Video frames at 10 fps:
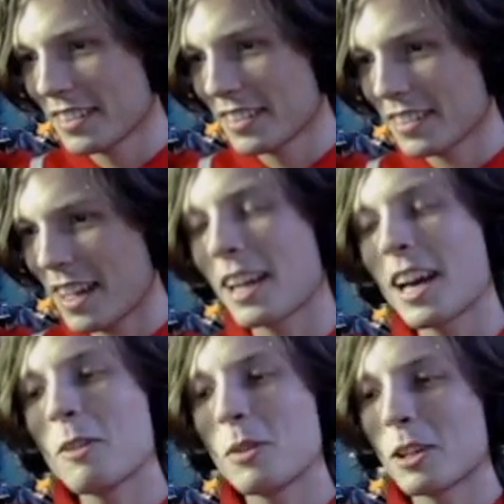All right. I
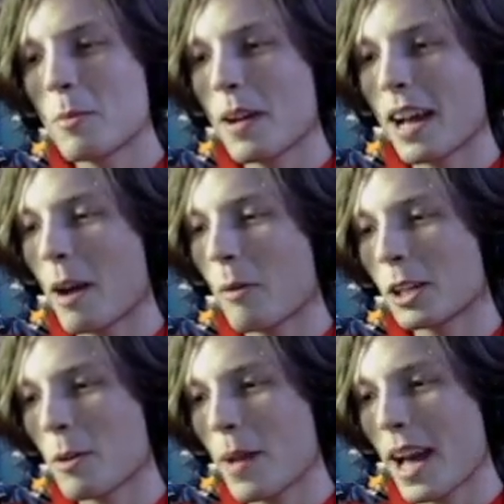kind of want to go back. I
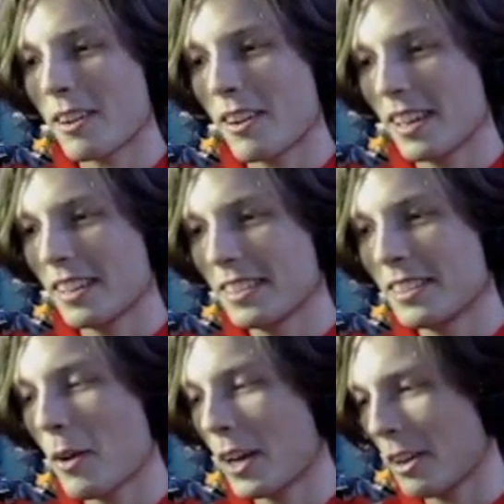want to go back on it.
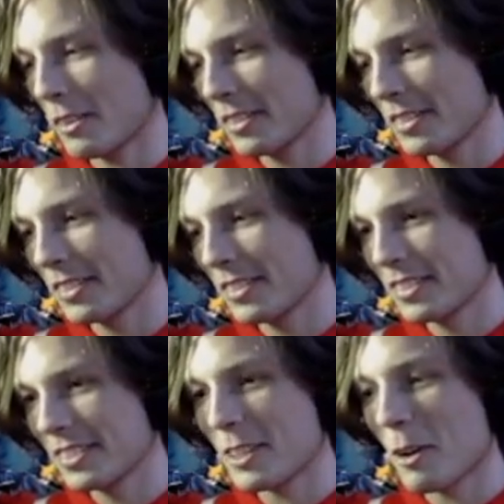No, no I don't.
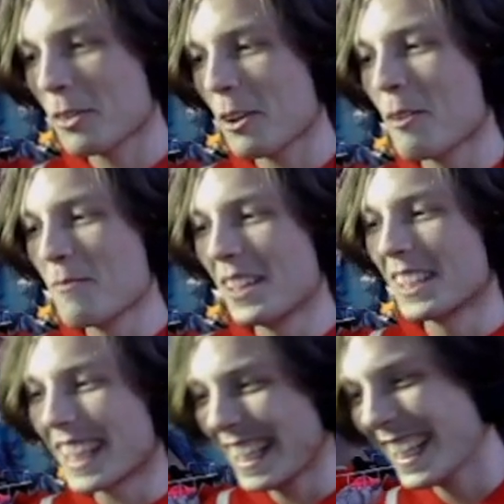No, don't, don't throw
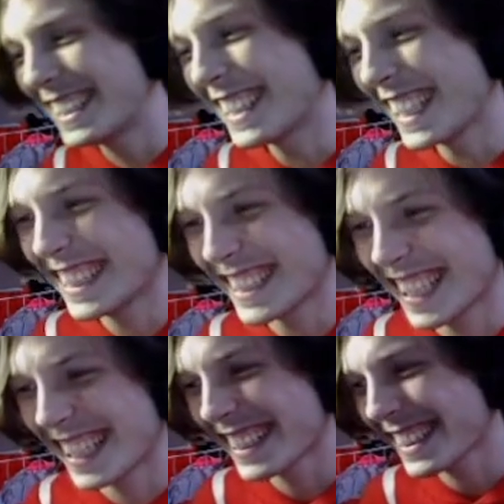milk at your
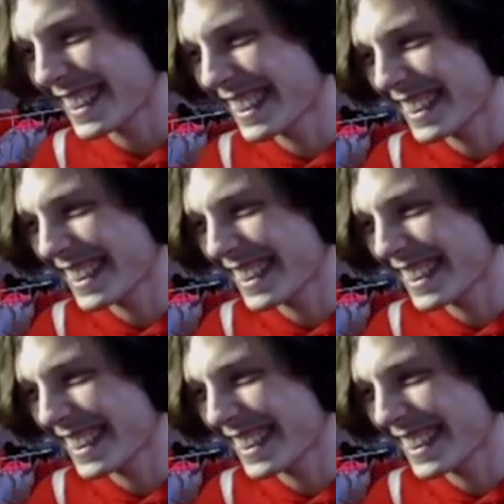teachers.